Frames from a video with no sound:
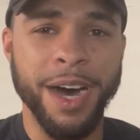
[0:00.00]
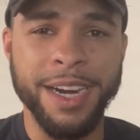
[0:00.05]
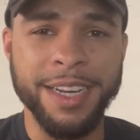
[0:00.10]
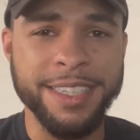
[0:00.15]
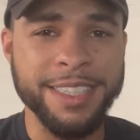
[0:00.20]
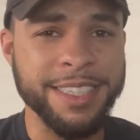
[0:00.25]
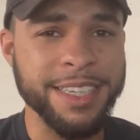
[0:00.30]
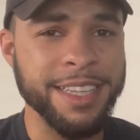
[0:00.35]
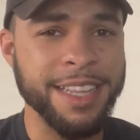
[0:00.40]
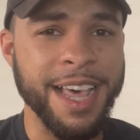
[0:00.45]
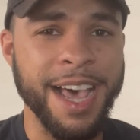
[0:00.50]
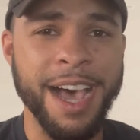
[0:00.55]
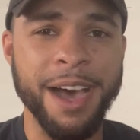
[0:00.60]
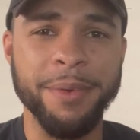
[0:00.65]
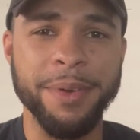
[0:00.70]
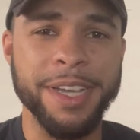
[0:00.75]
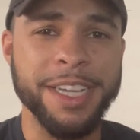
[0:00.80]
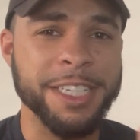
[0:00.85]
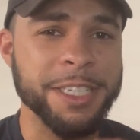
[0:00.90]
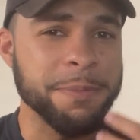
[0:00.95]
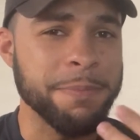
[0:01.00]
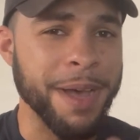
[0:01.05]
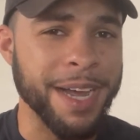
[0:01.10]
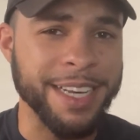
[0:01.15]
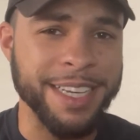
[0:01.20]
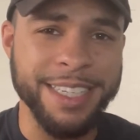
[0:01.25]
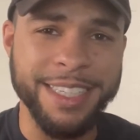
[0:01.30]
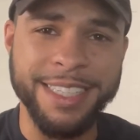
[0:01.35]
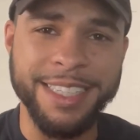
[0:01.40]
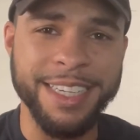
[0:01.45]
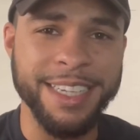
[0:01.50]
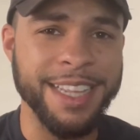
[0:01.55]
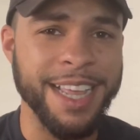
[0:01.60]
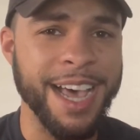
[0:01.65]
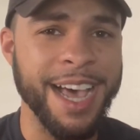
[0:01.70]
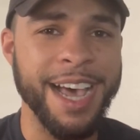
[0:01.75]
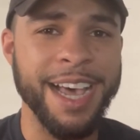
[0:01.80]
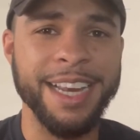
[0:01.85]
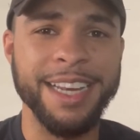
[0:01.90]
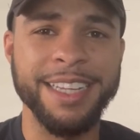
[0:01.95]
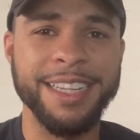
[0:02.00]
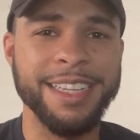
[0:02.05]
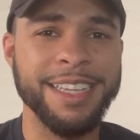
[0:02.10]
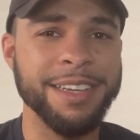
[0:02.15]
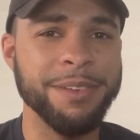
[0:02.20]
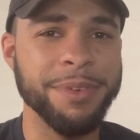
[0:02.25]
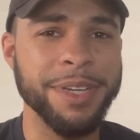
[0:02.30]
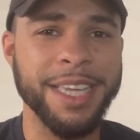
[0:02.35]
to see that. We expect to see that.